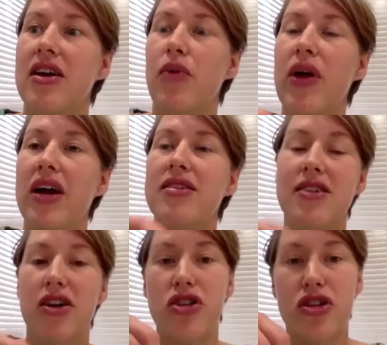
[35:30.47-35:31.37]
we are
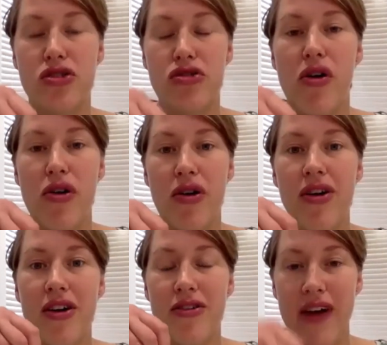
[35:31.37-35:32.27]
such a strong
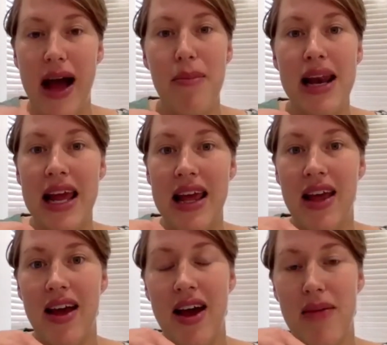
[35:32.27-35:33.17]
family.